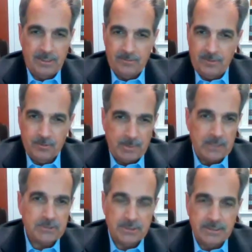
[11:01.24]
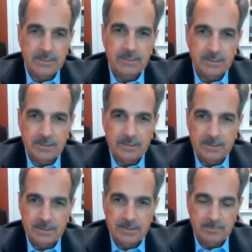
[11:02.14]
especially in the
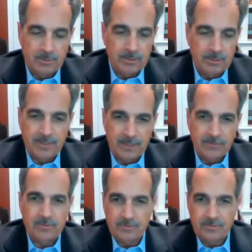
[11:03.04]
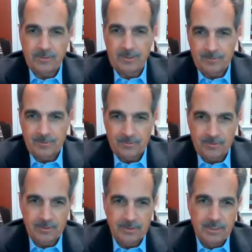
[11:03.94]
book of Exodus,
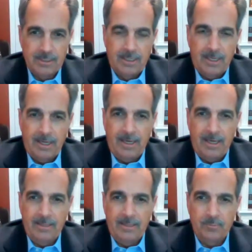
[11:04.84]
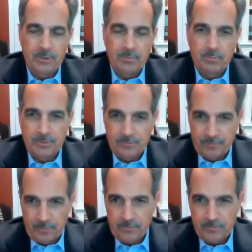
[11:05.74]
obviously, and we will be
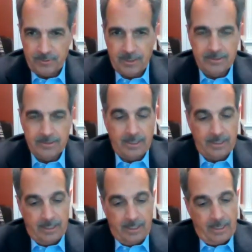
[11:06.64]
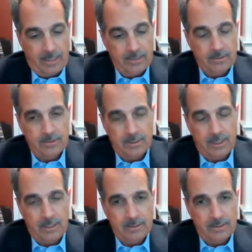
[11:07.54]
focusing on that. And
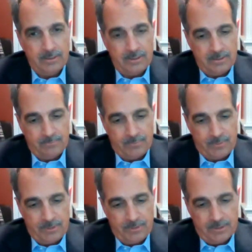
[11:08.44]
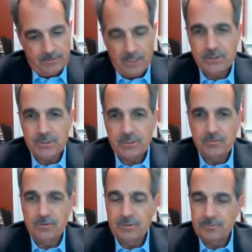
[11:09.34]
the attention
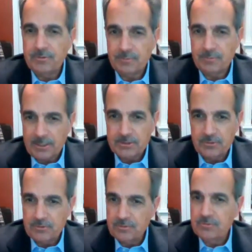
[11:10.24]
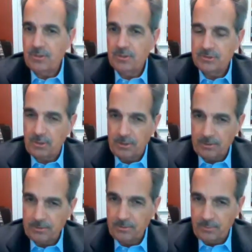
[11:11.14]
is in different directions. There's the
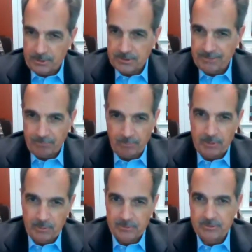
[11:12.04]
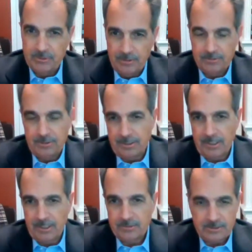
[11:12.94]
historical question. Everybody wants to know, did the
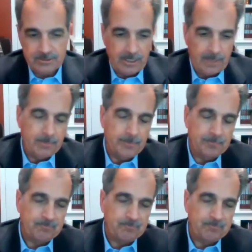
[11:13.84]
Exodus happen?